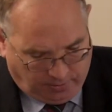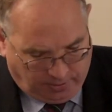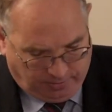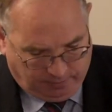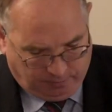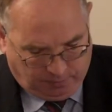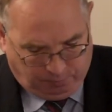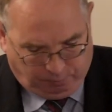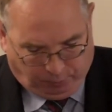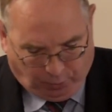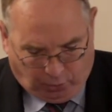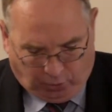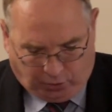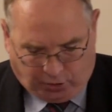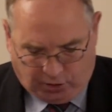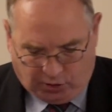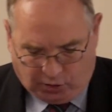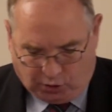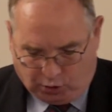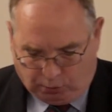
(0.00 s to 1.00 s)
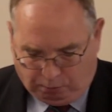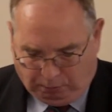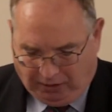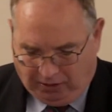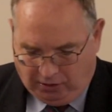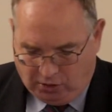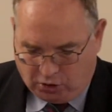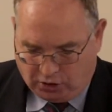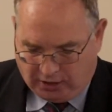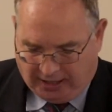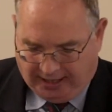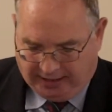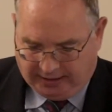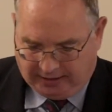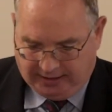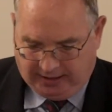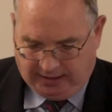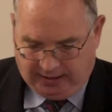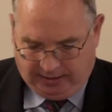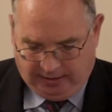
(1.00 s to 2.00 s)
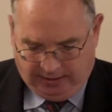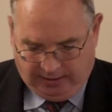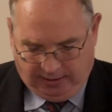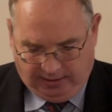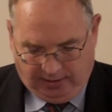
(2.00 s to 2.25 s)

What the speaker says: important speech at the